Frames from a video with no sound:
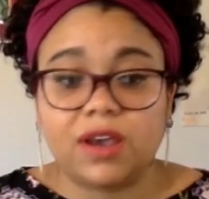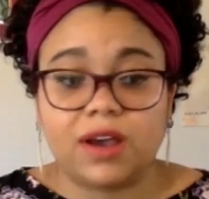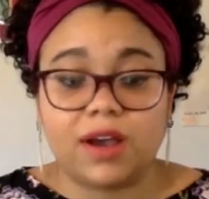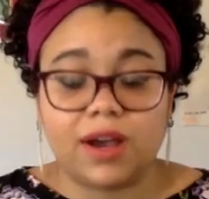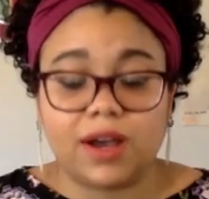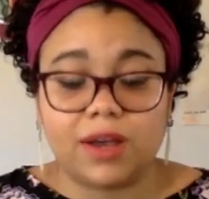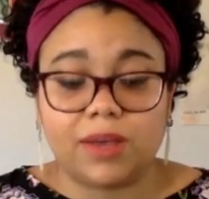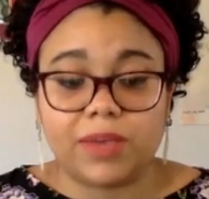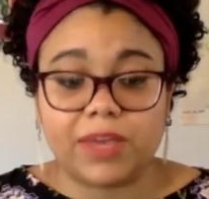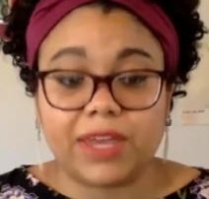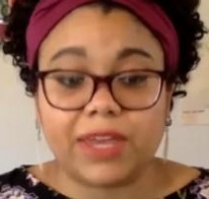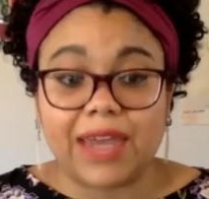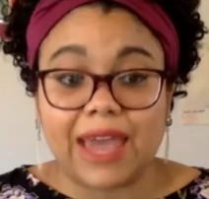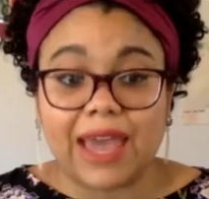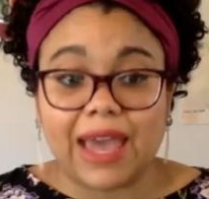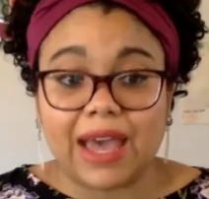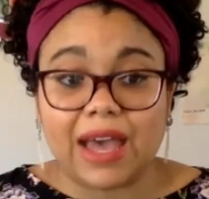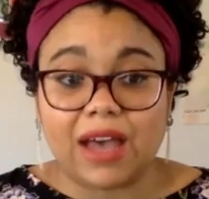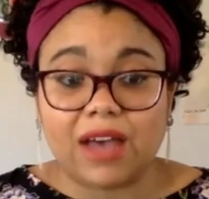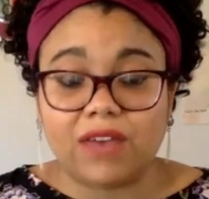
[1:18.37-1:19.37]
um, can
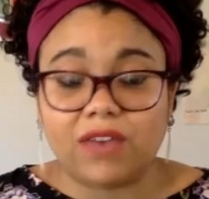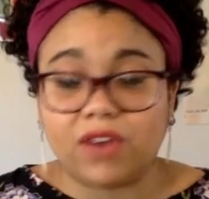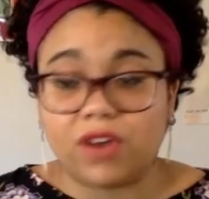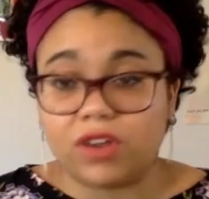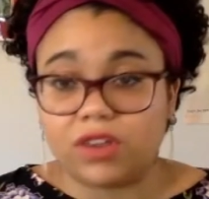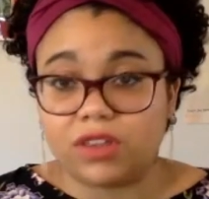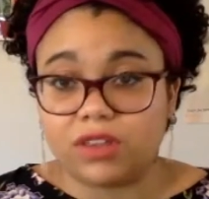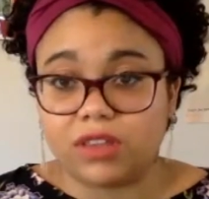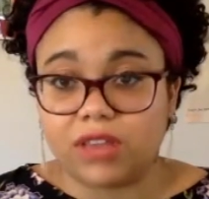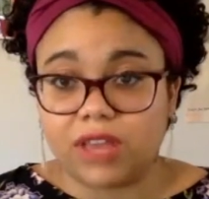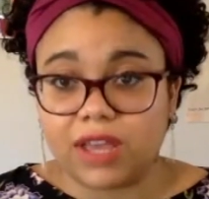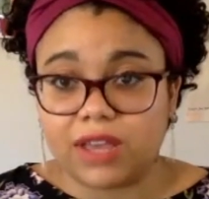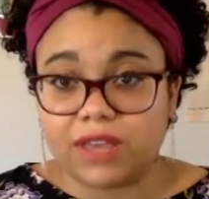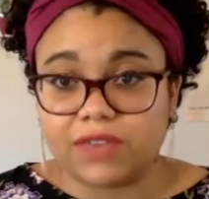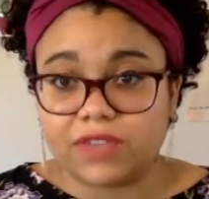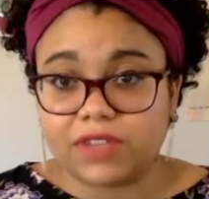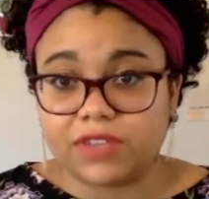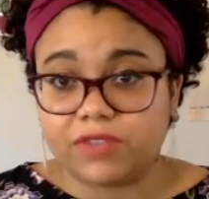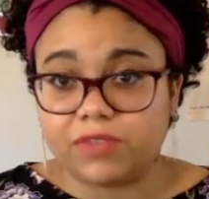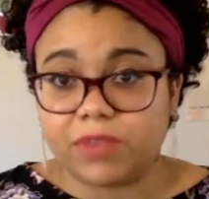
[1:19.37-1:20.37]
have on the
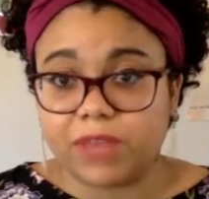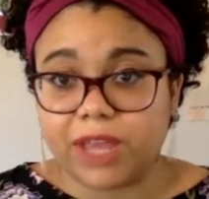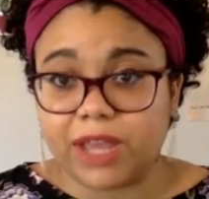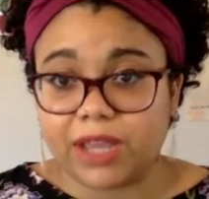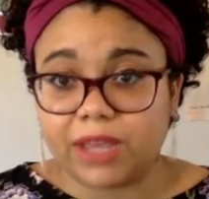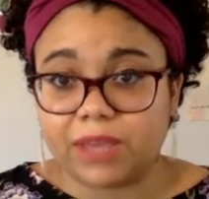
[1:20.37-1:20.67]
lives of black